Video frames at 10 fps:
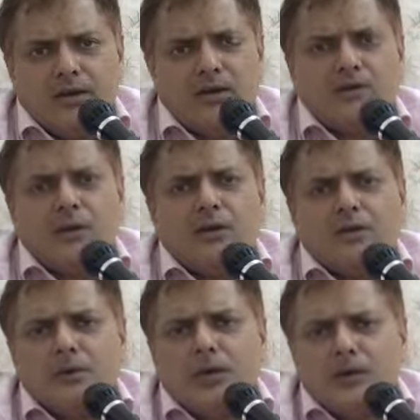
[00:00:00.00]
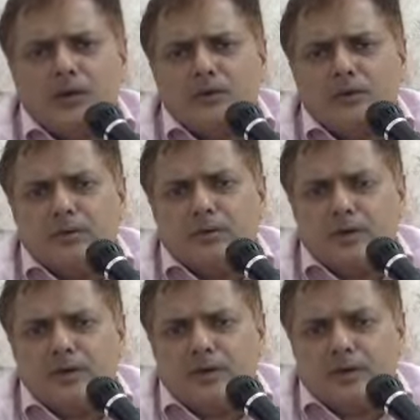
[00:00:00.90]
It is not a good idea to have
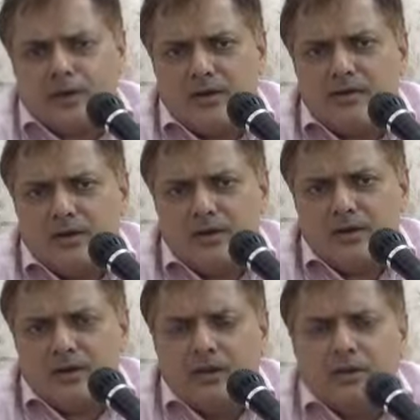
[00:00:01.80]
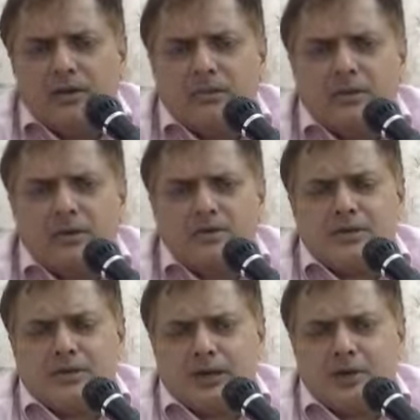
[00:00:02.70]
gold as a currency, because
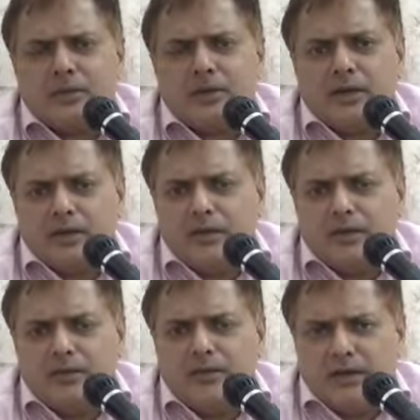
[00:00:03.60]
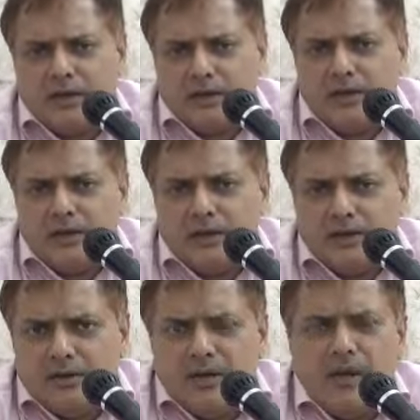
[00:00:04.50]
it cannot be created when needed
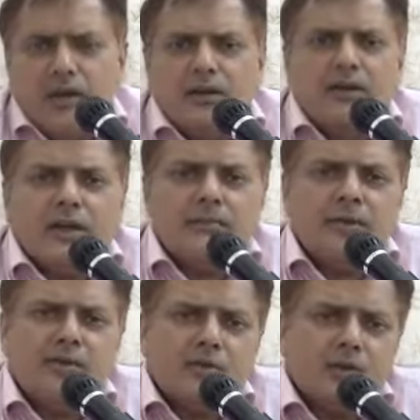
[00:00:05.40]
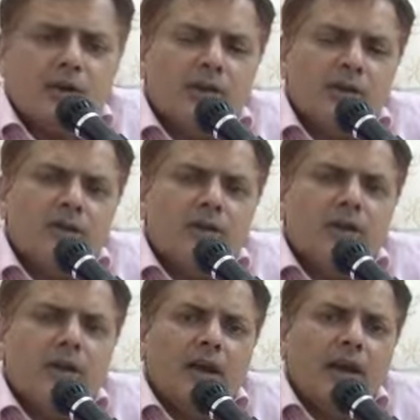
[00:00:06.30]
and it can be stolen.
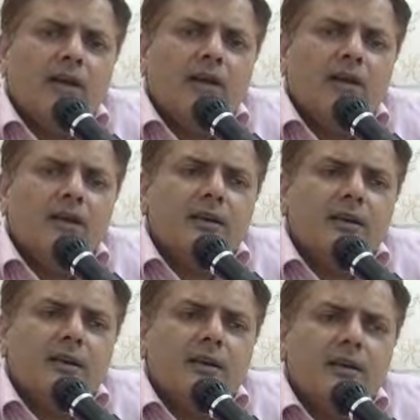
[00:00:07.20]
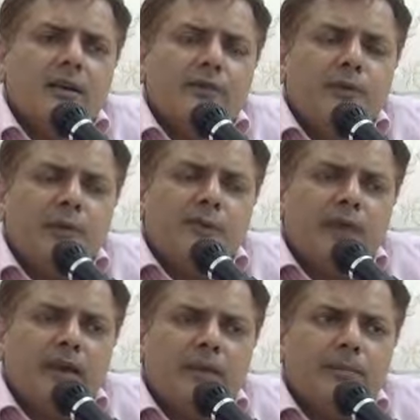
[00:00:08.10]
And if
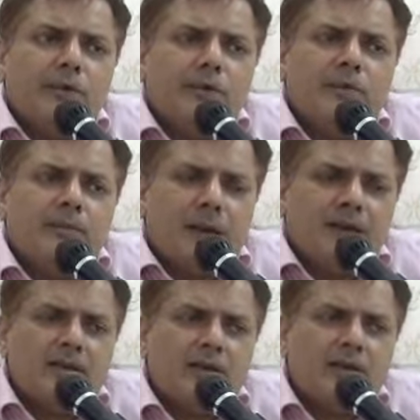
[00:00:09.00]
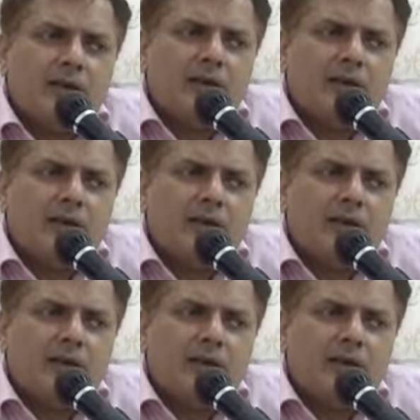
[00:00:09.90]
I keep gold with myself